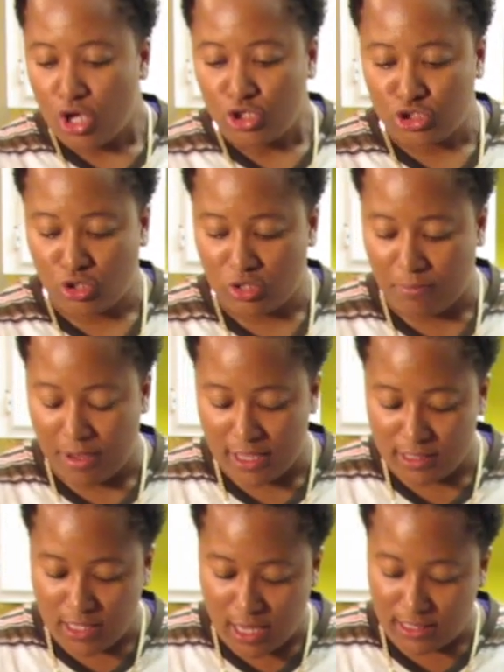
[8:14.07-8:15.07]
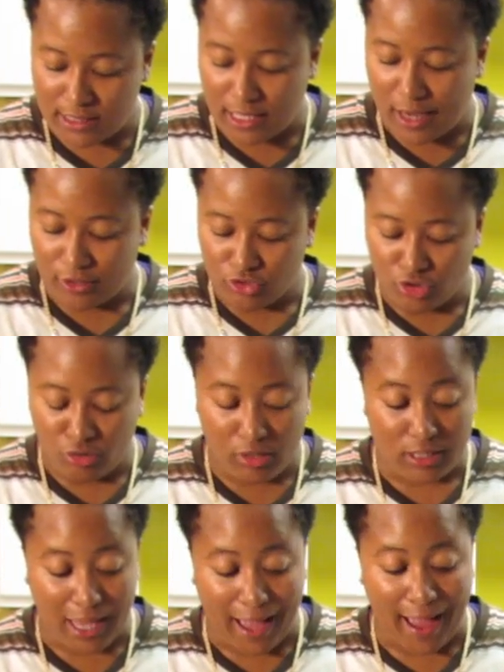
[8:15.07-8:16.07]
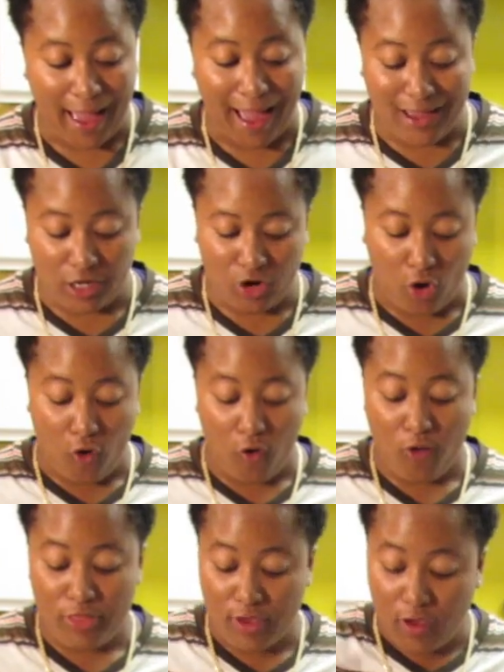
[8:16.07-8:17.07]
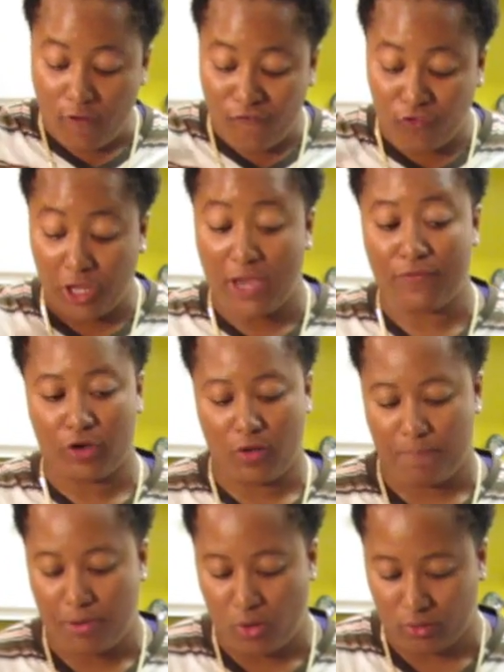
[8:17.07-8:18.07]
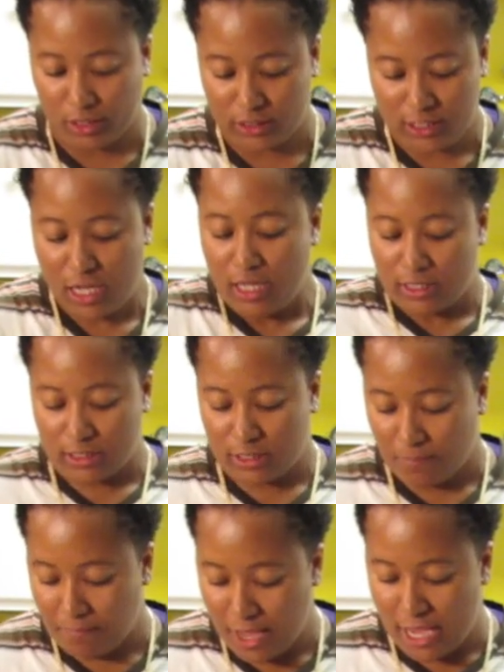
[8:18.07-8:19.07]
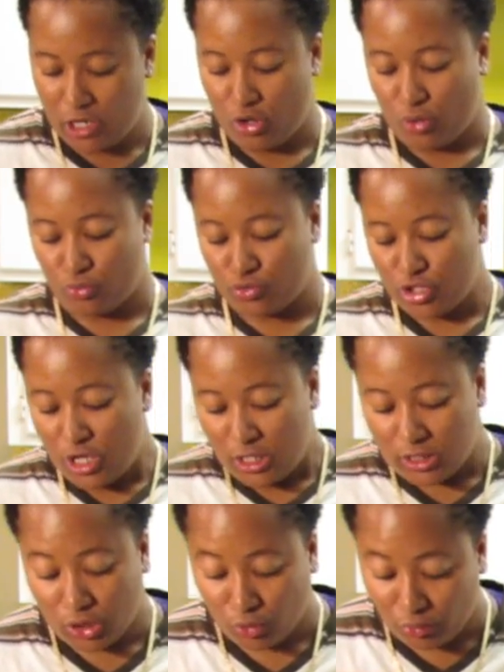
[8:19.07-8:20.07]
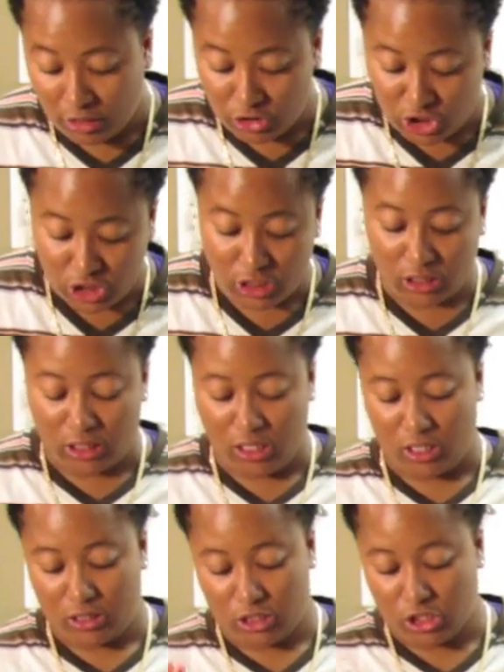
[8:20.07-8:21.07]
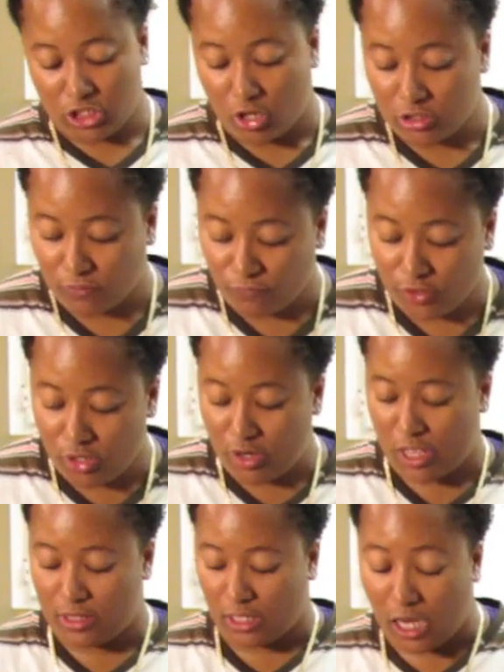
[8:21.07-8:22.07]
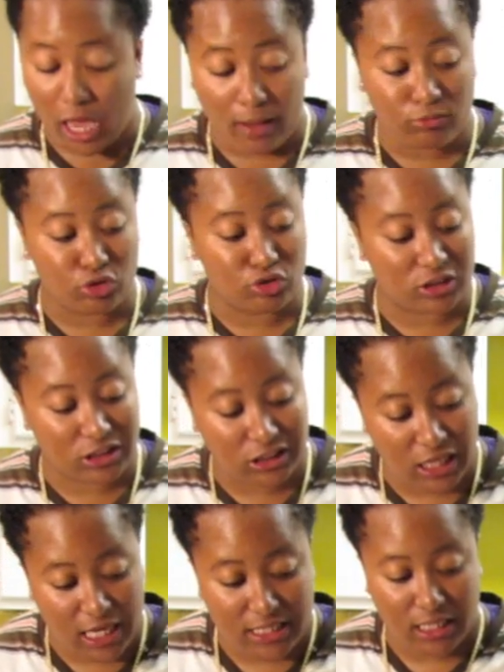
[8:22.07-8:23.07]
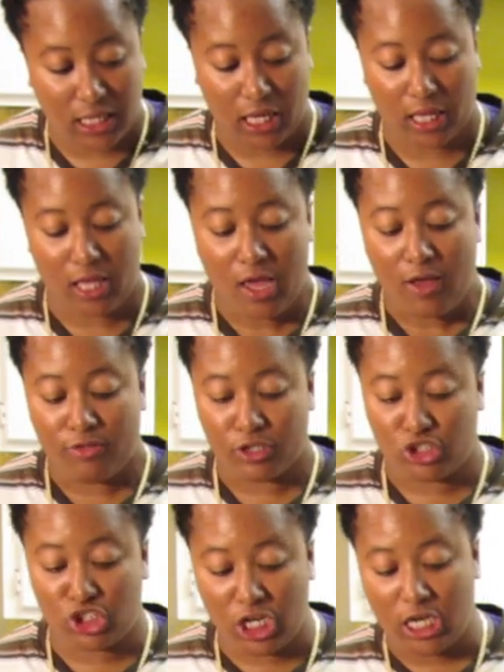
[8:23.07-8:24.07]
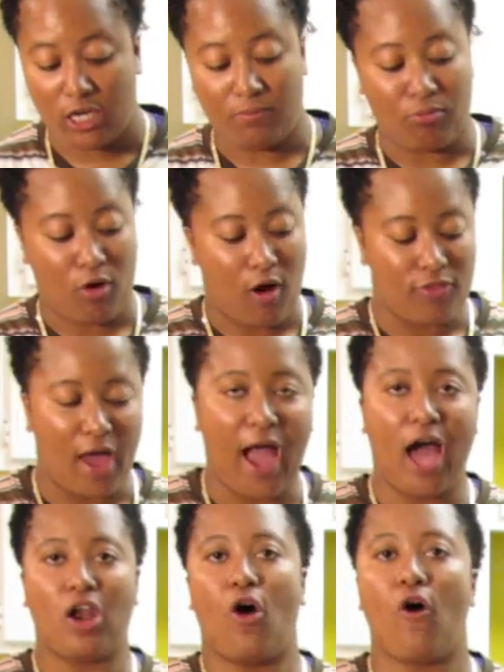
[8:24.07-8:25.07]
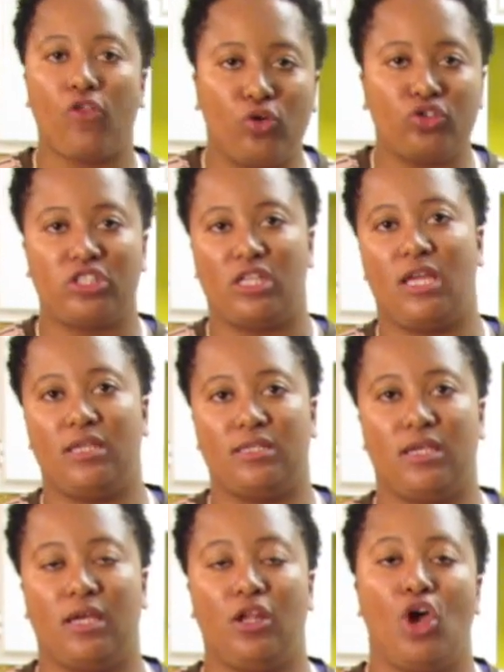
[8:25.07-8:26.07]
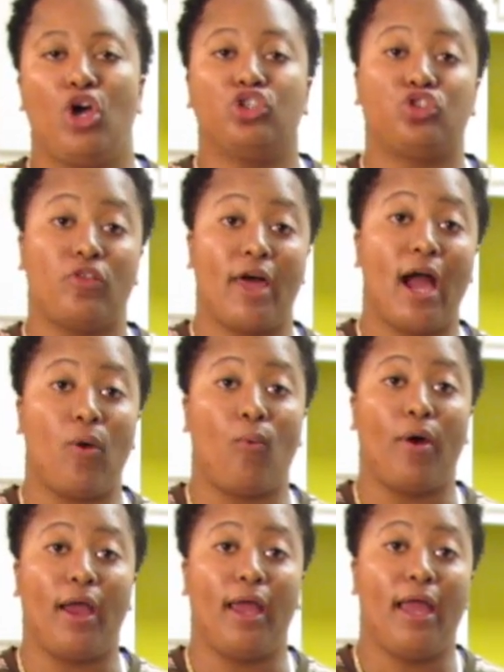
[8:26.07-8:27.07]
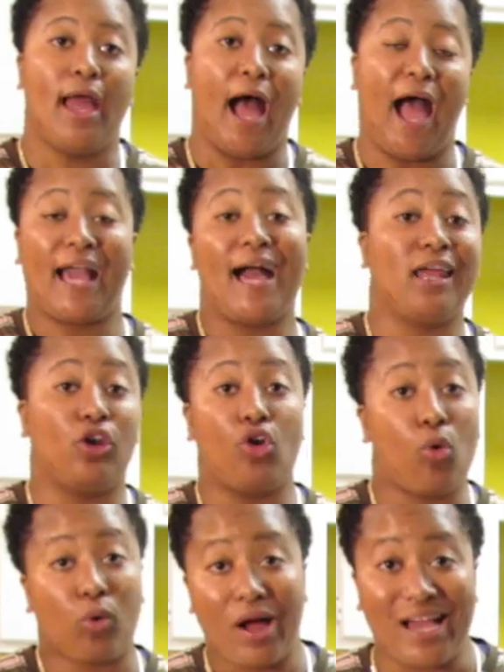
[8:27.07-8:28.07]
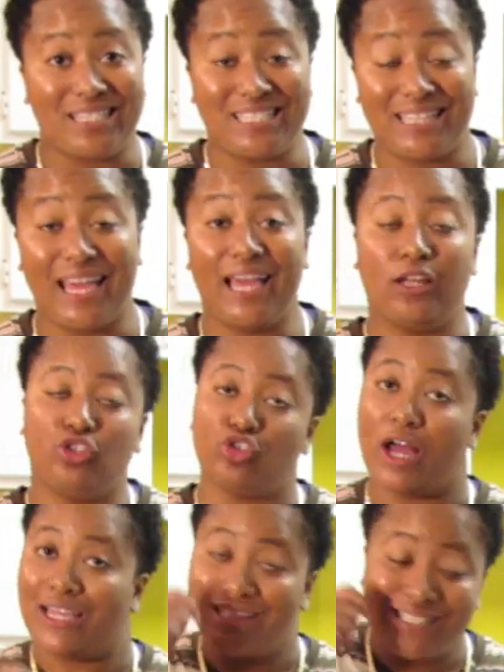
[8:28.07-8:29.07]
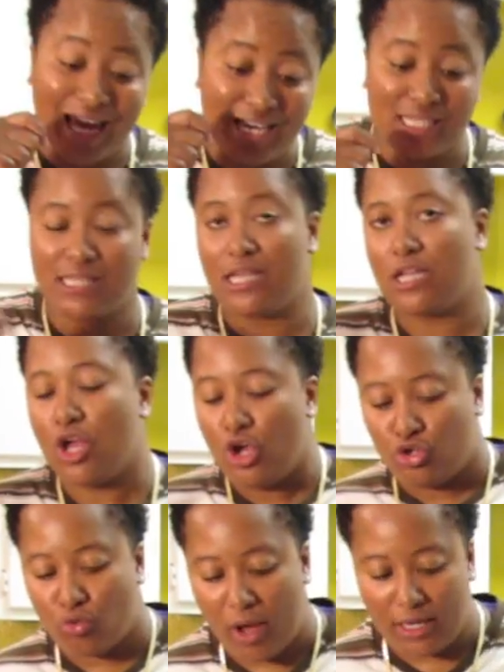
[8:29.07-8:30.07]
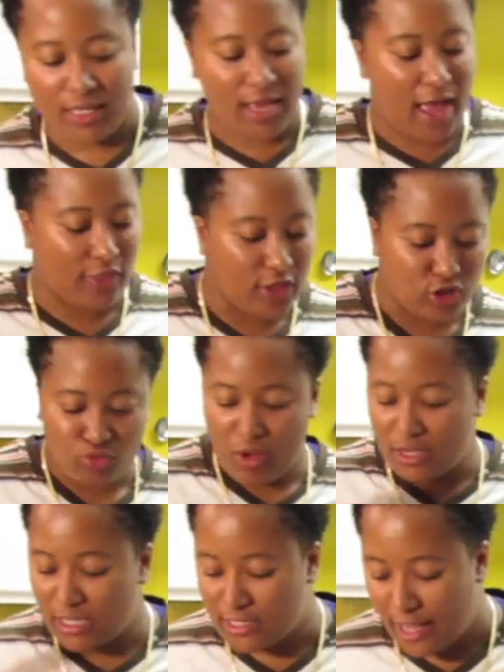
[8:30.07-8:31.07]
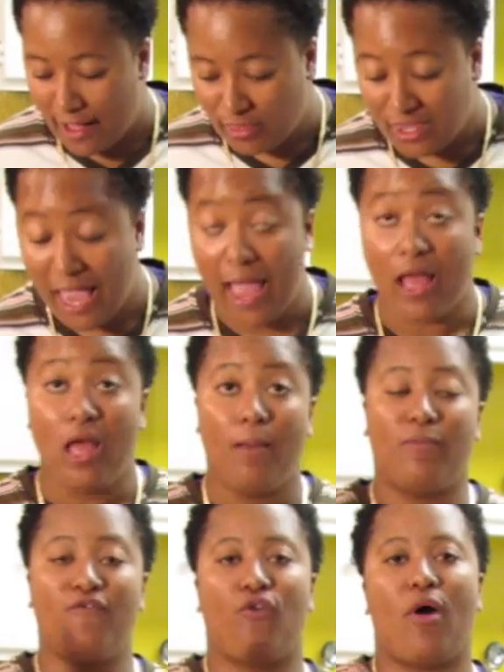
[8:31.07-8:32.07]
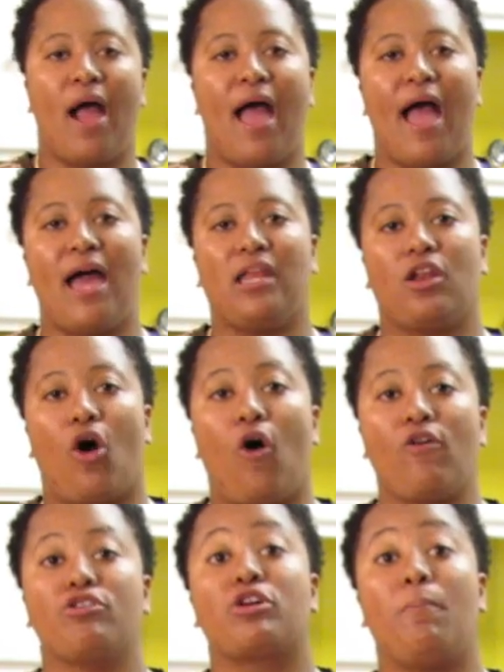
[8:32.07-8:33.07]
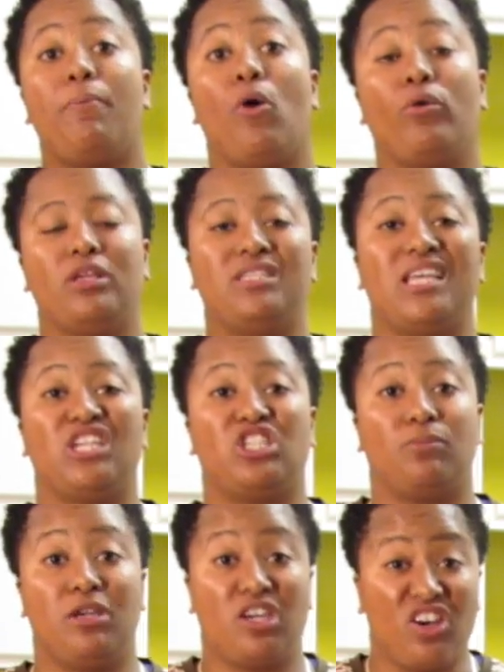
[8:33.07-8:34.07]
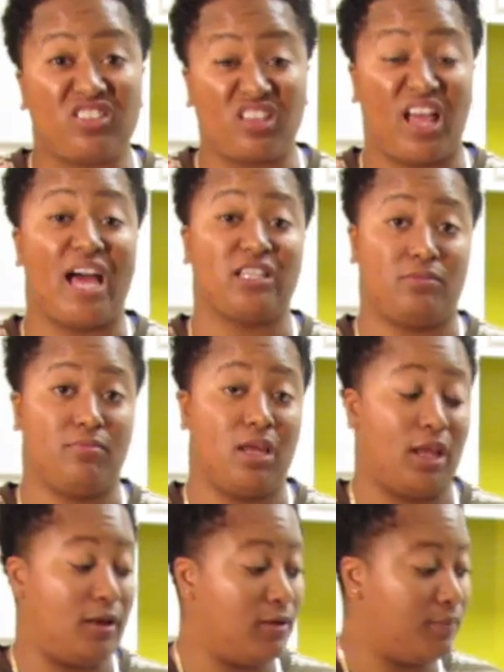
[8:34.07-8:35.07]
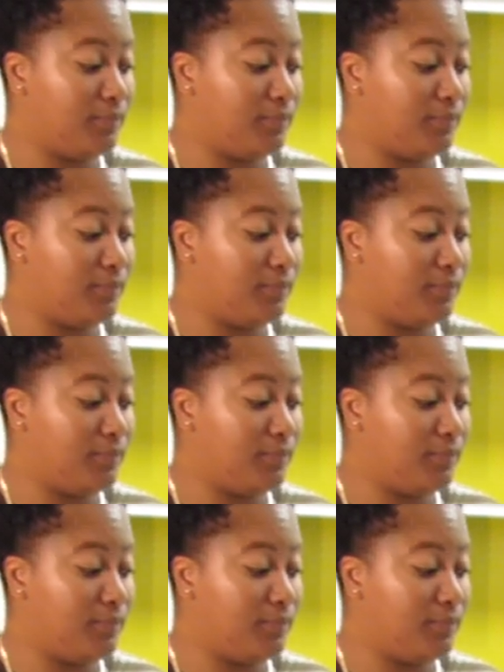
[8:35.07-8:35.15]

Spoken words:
So the main things that I do is I add in all the flavor components, the tomatoes, the green chilies, the salsa verde, the lime juice, the seasoning, the chicken broth. I add all those things in so that way I kind of know where I stand so I can taste it. Do I need to add this? Do I need to add that? Before I add in all the components that should be cooked last minute.